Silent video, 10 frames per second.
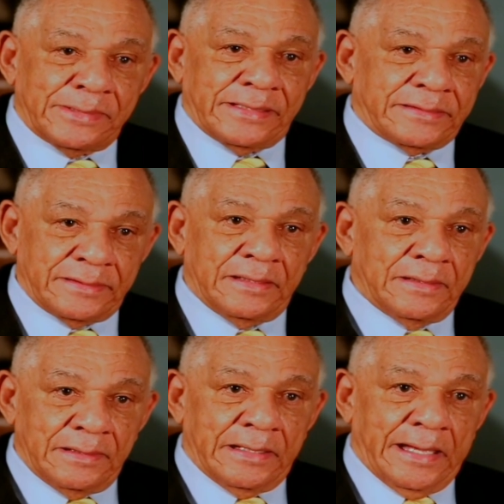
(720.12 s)
me
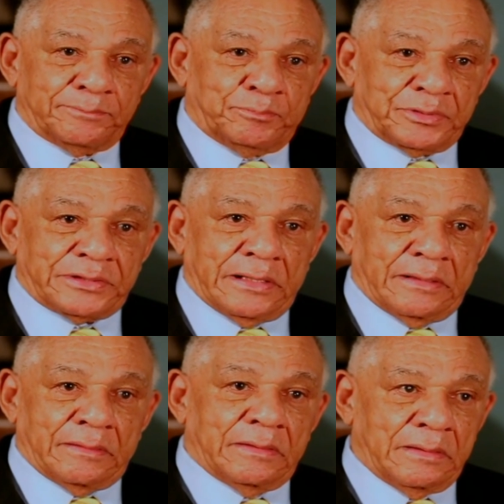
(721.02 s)
and putting
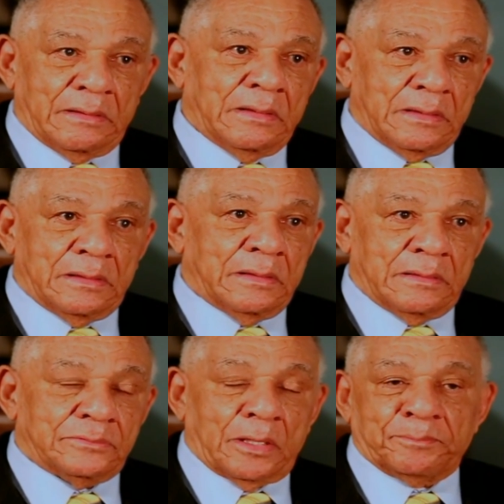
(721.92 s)

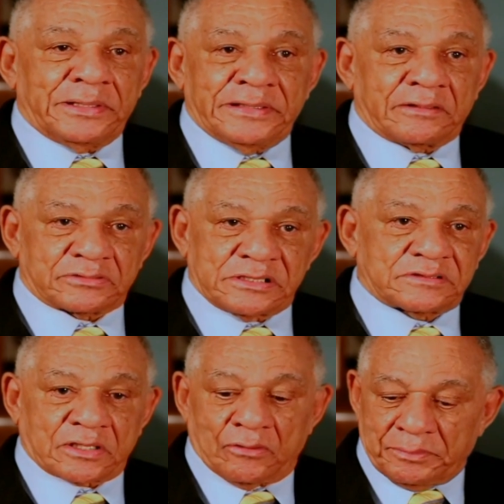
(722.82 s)
not being
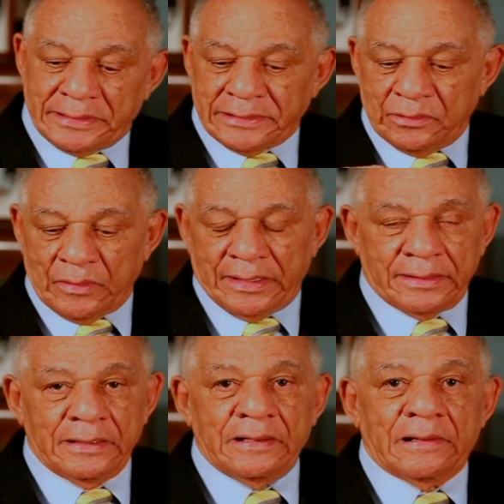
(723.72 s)
egotistical, but
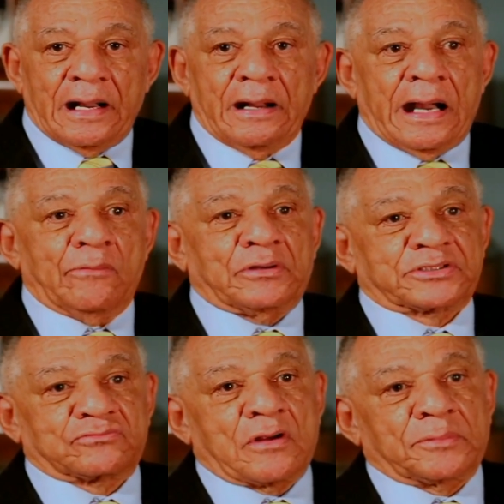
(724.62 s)
anyway, I want
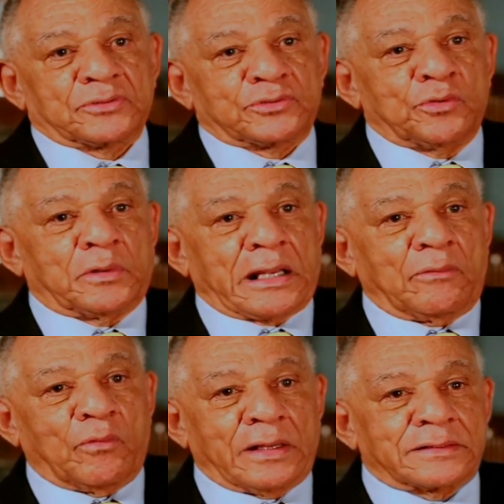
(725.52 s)
the drummer to do what I
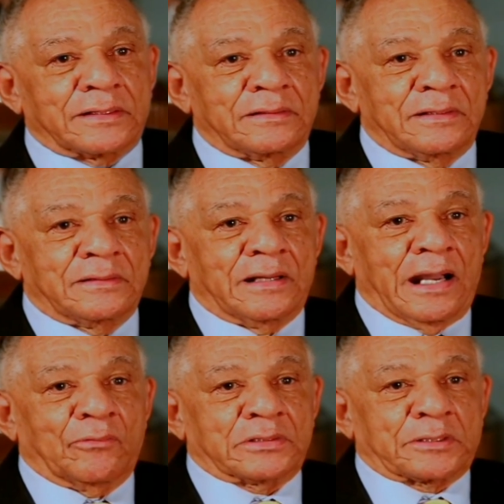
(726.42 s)
want.
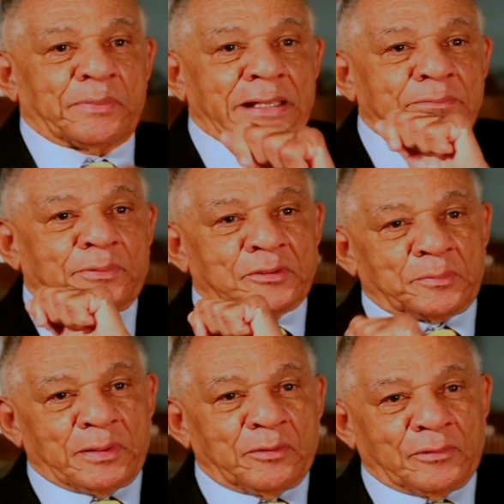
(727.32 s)
I want the piano player to
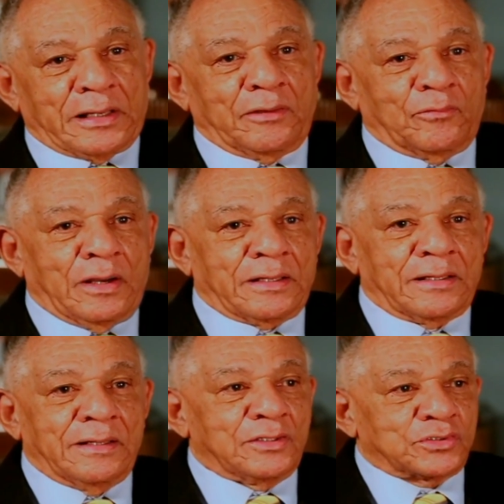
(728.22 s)
play what I want
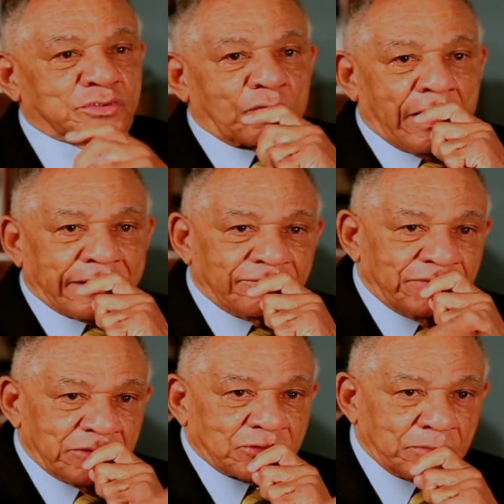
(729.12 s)
so I can
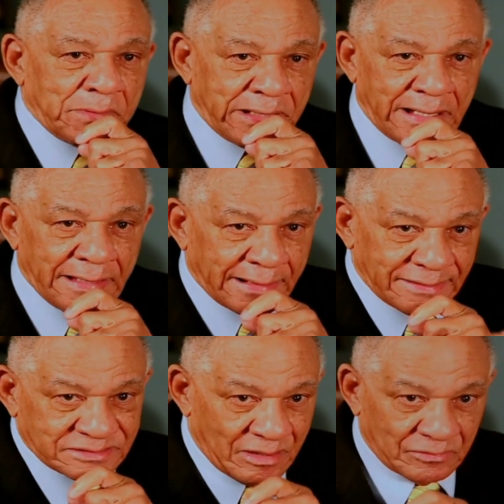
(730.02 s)
feature me and
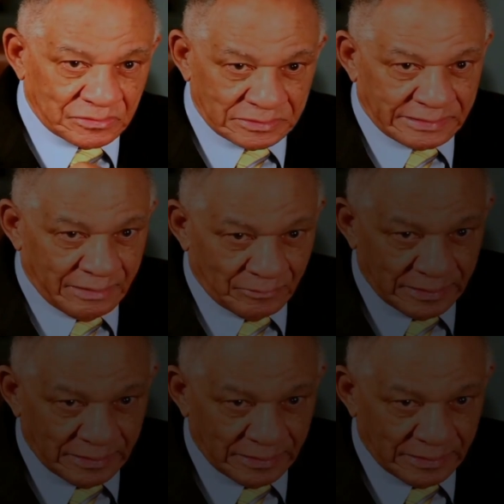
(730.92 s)
I sound good that